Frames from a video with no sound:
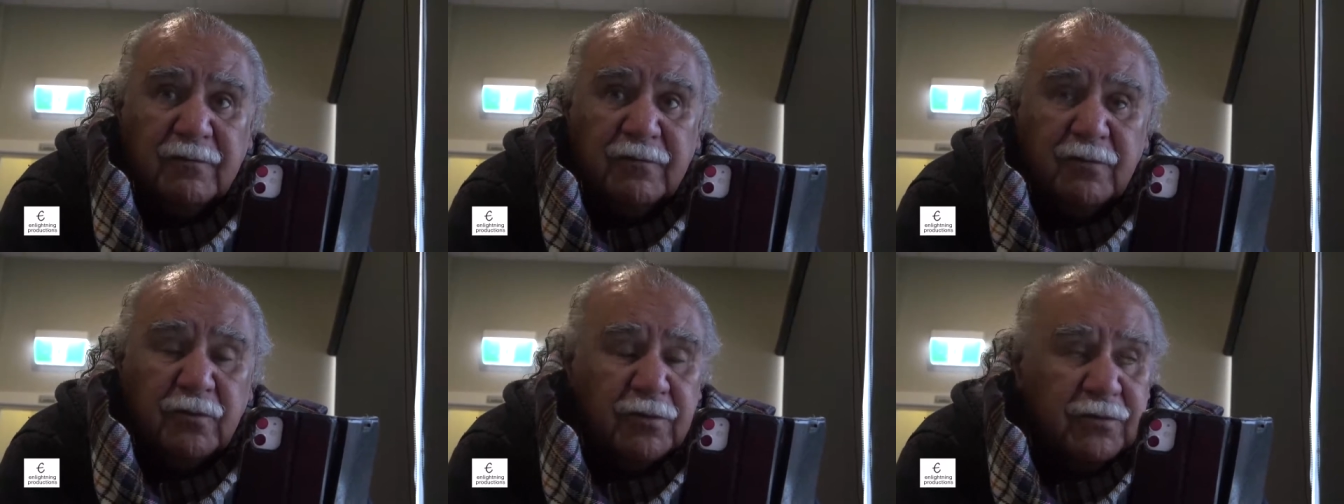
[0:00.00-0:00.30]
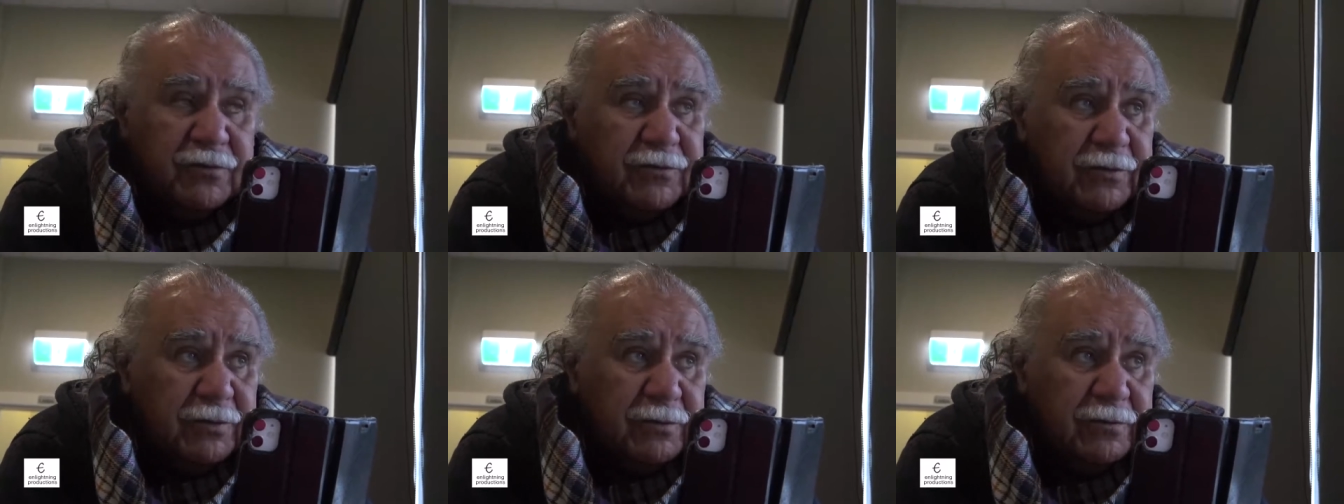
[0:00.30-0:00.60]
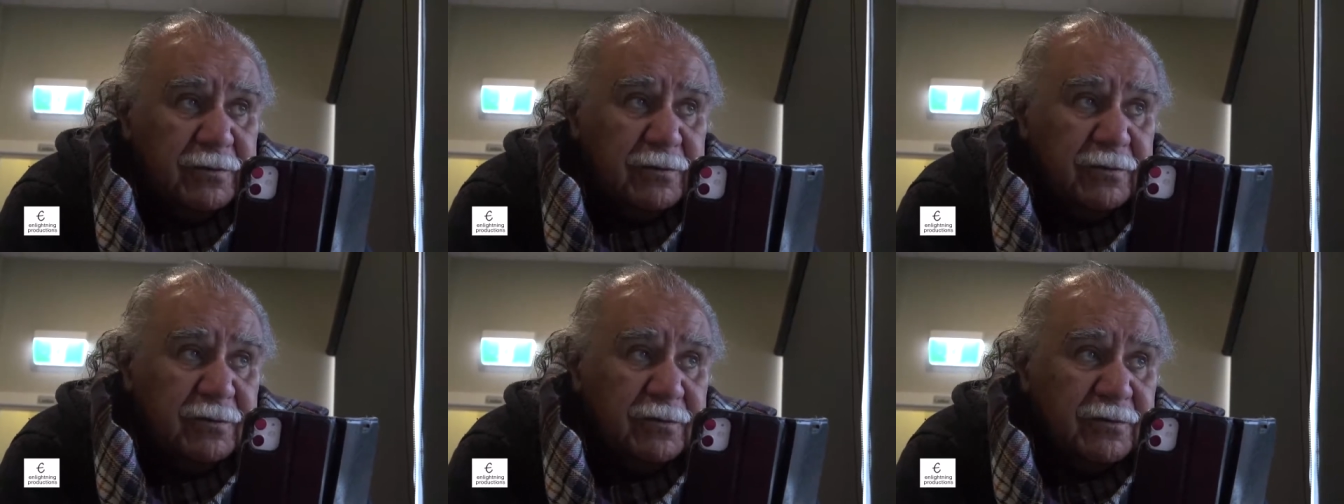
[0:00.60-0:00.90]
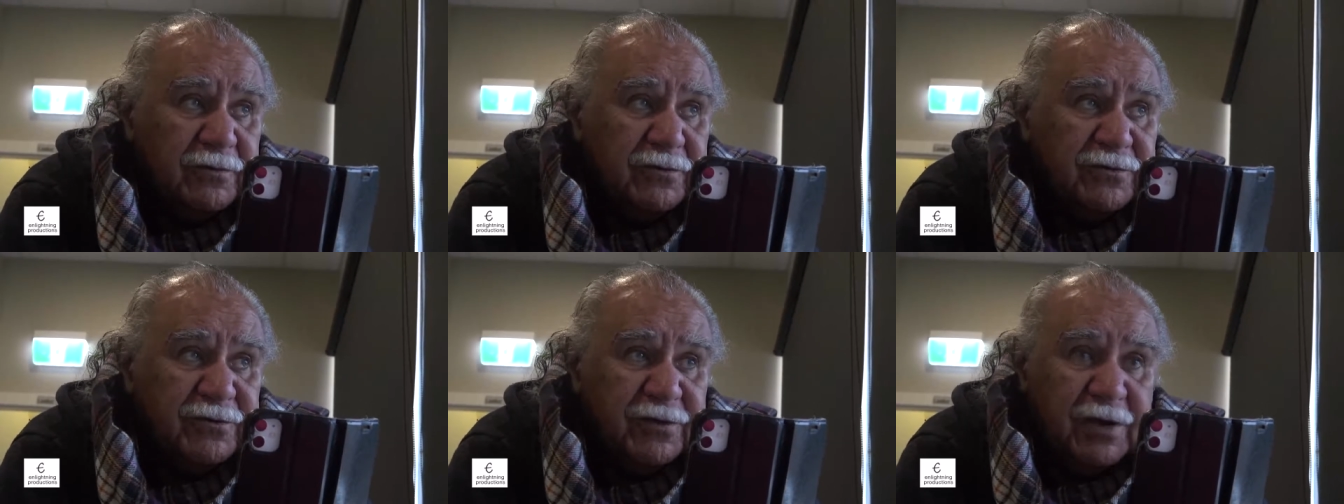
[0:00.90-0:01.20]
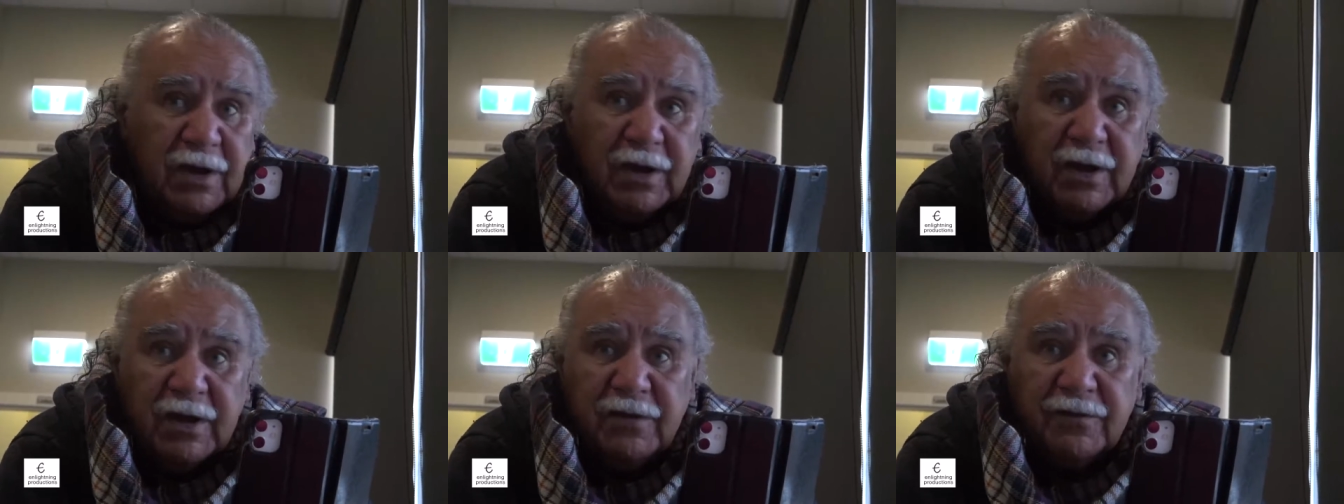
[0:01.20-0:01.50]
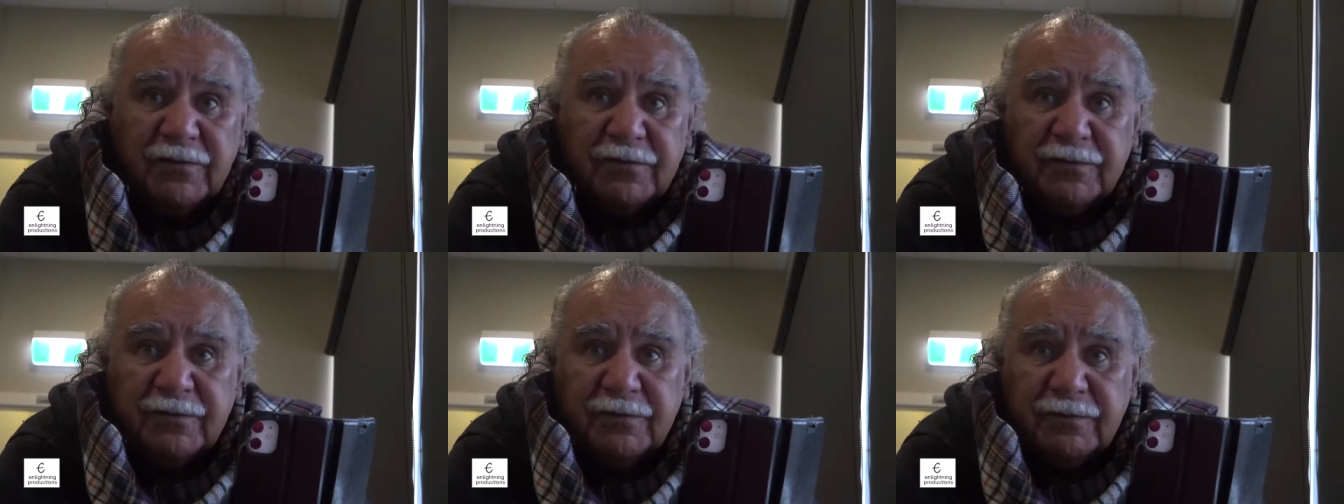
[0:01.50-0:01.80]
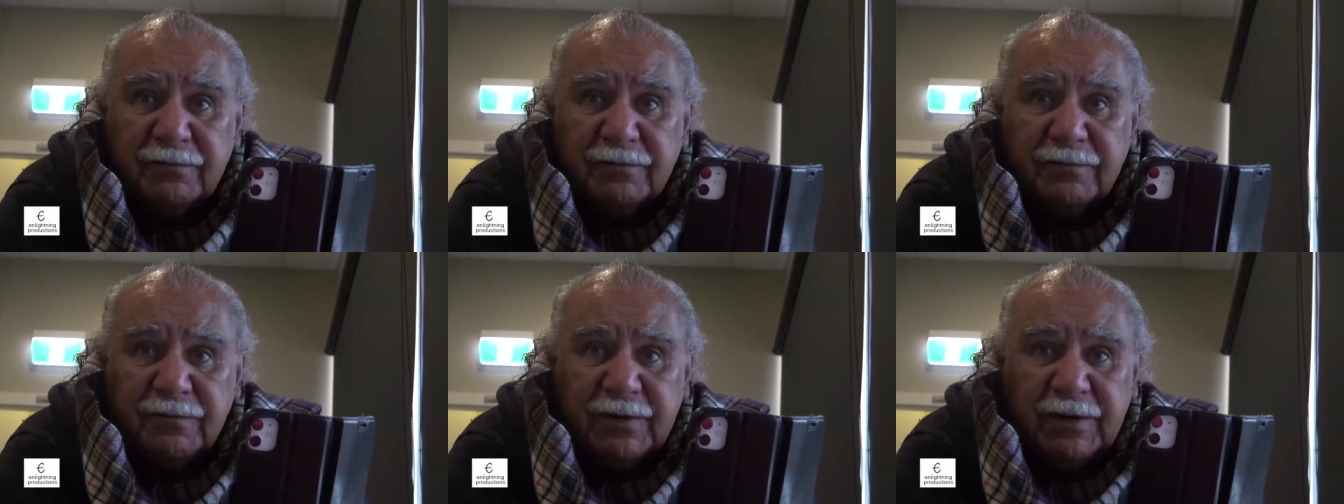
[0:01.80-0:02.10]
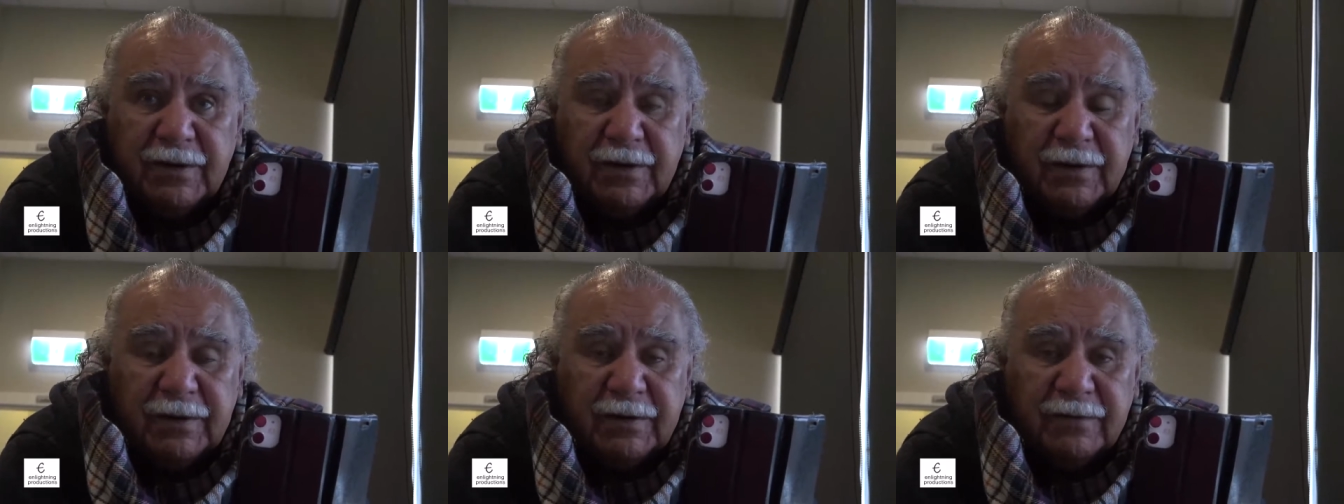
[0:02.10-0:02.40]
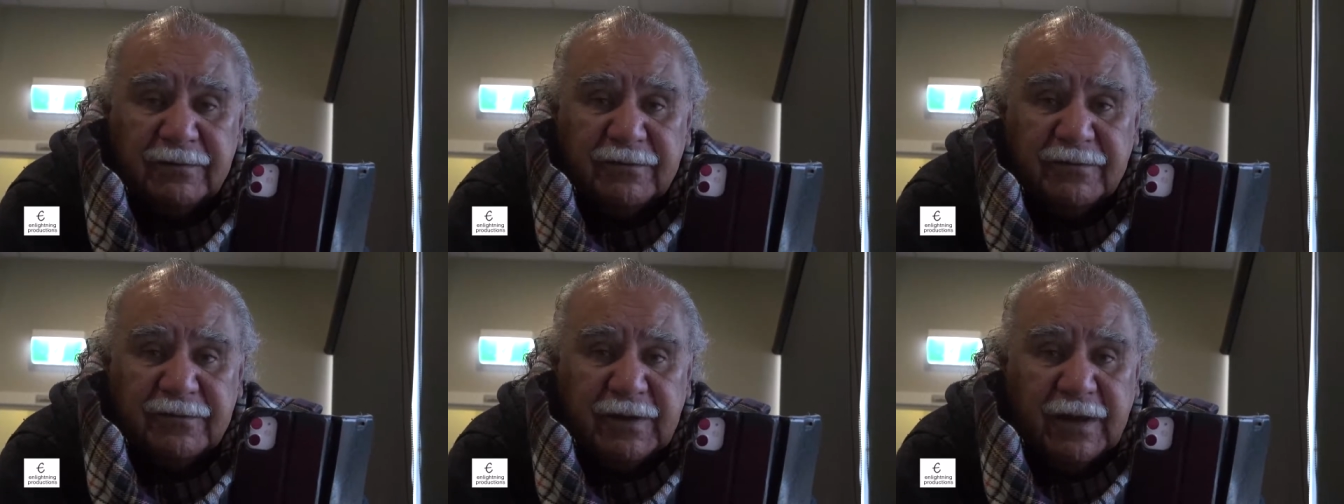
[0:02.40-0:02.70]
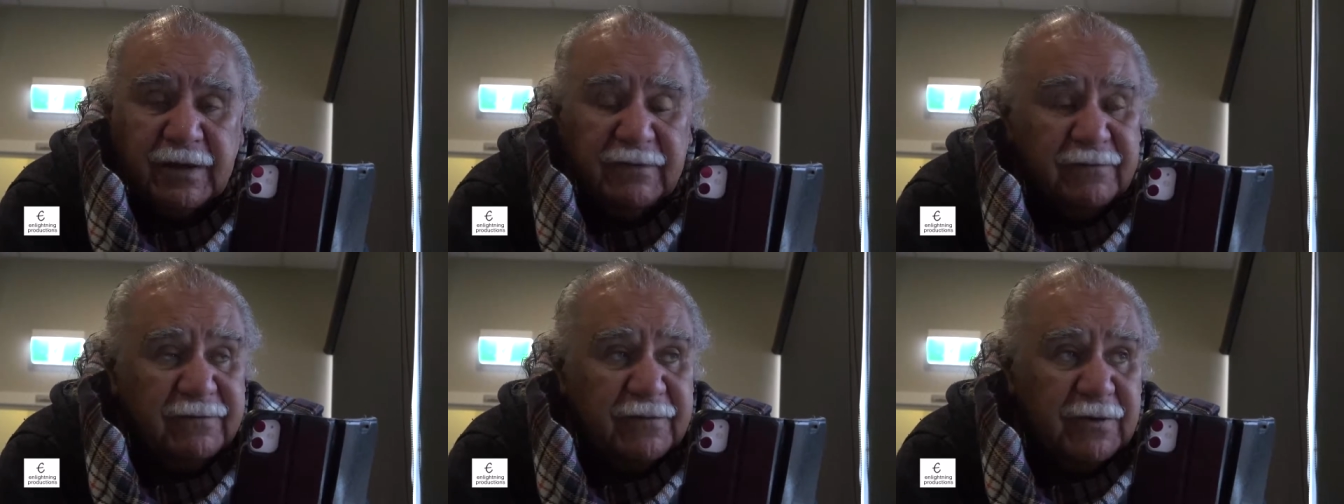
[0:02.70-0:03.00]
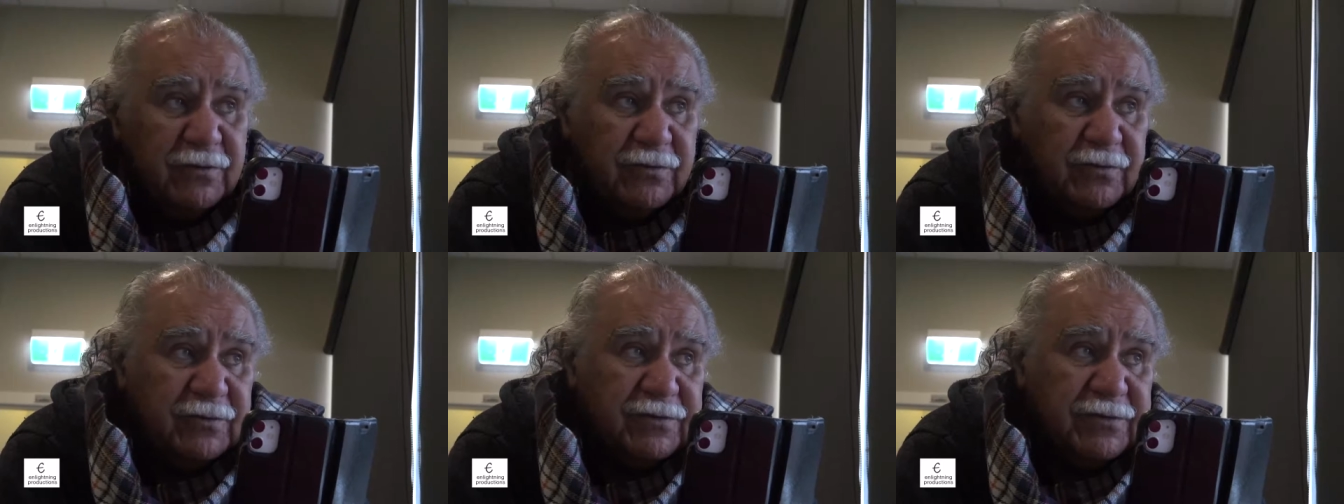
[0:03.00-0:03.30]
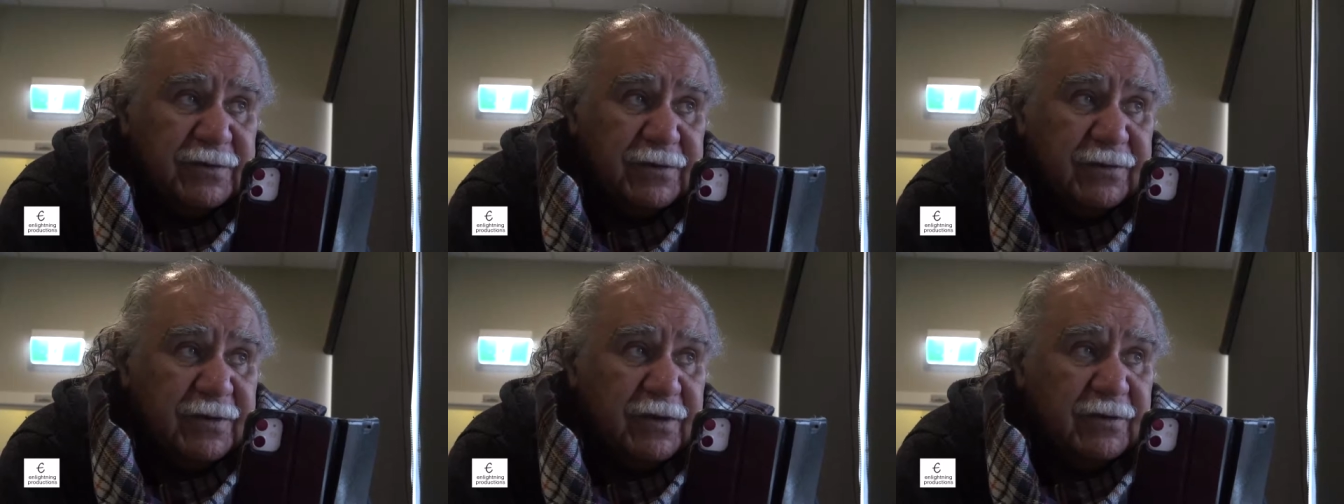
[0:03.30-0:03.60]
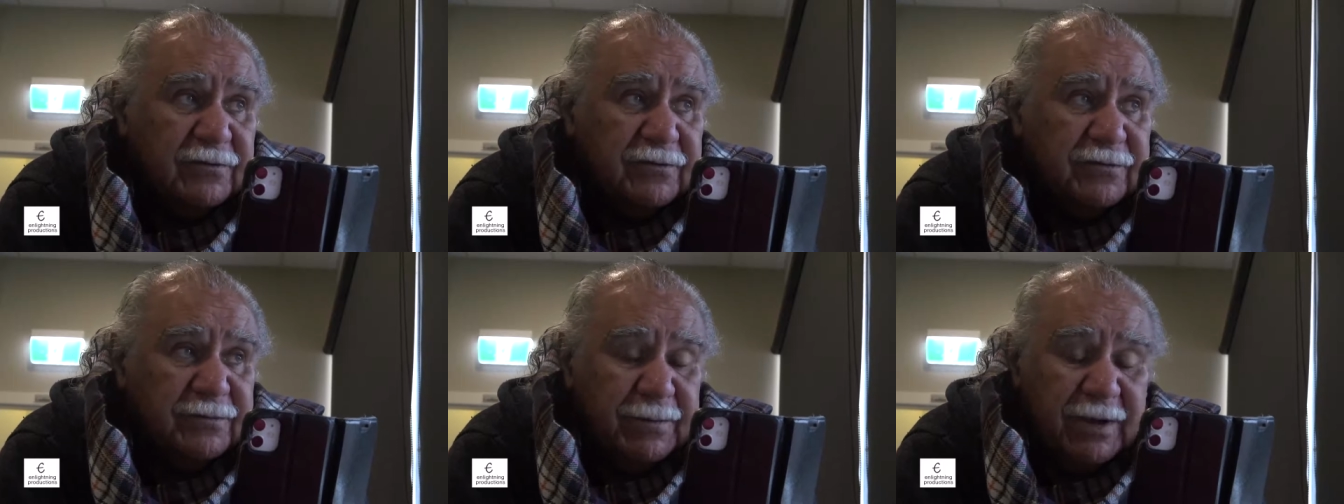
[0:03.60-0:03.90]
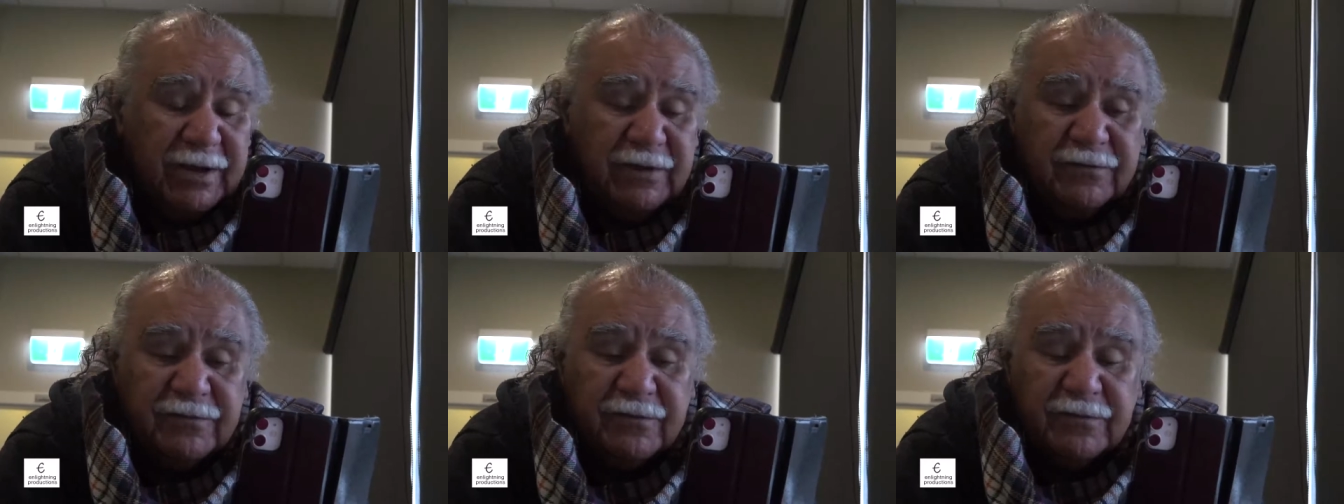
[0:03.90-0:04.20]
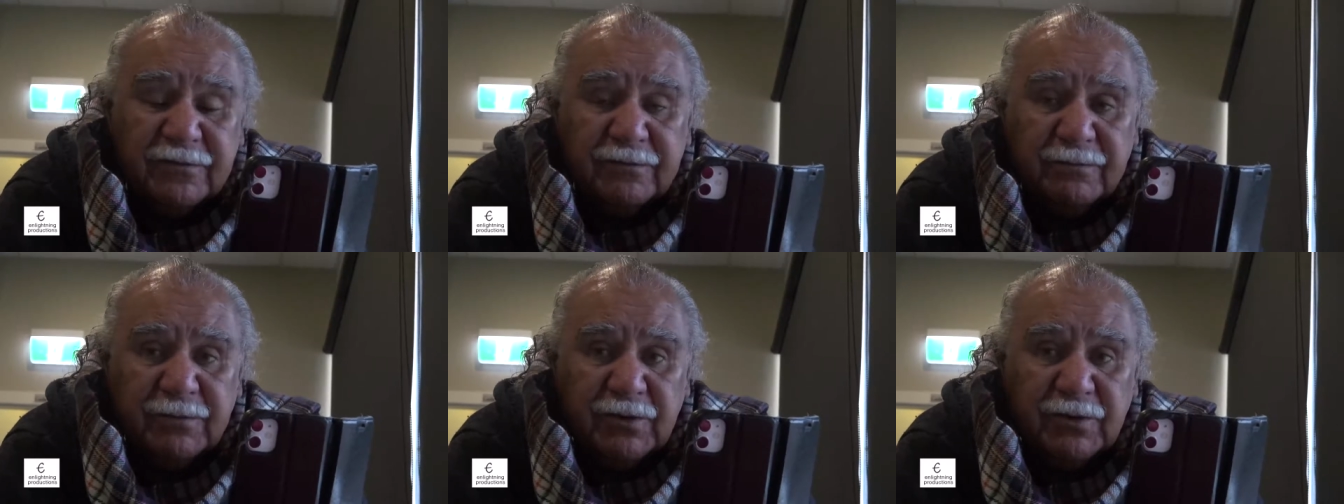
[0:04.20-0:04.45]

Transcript: fortitudinal desires to really stay focused in those spaces,